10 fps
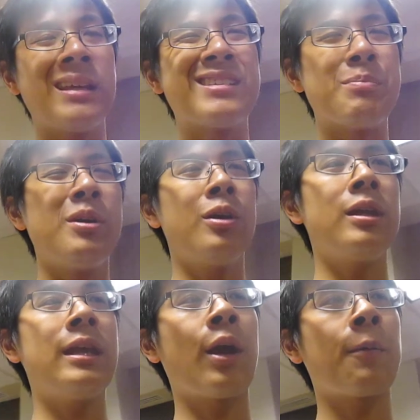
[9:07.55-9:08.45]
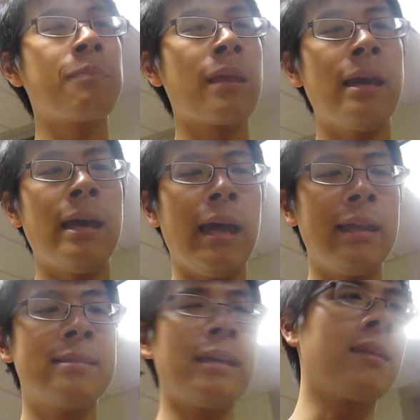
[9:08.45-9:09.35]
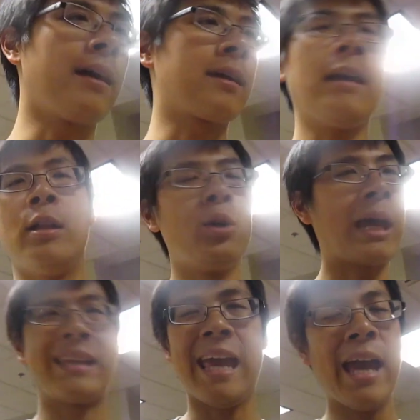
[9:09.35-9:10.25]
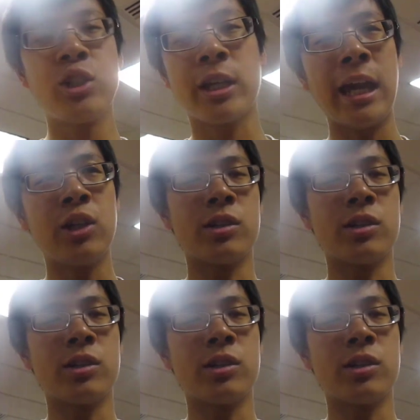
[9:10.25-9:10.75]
He's a billionaire, and he said, like, look at the education